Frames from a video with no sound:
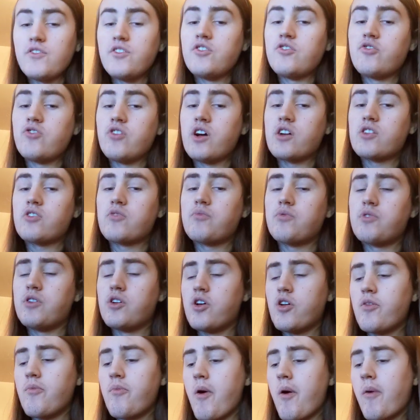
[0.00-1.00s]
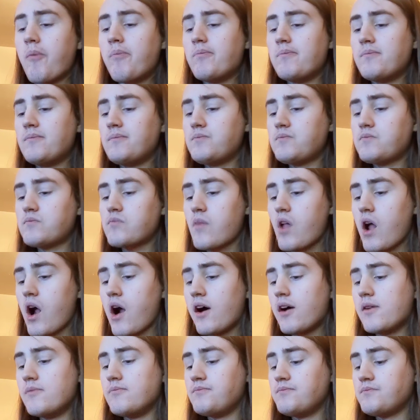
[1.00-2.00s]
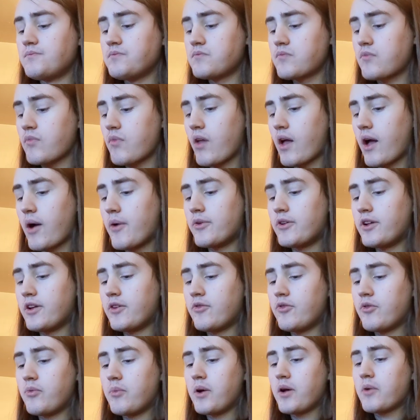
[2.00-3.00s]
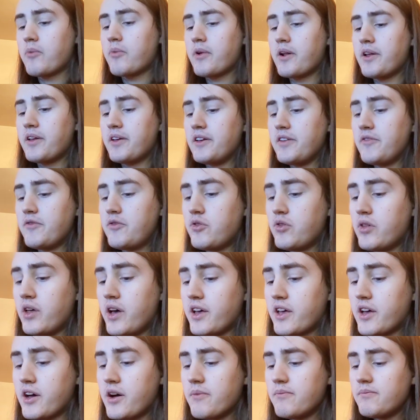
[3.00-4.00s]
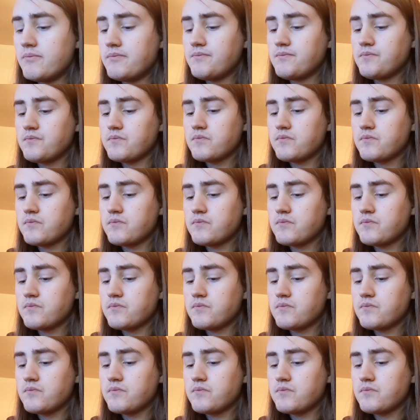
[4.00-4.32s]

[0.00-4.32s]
These are actually pretty good, though. Um, I would definitely recommend it if you like um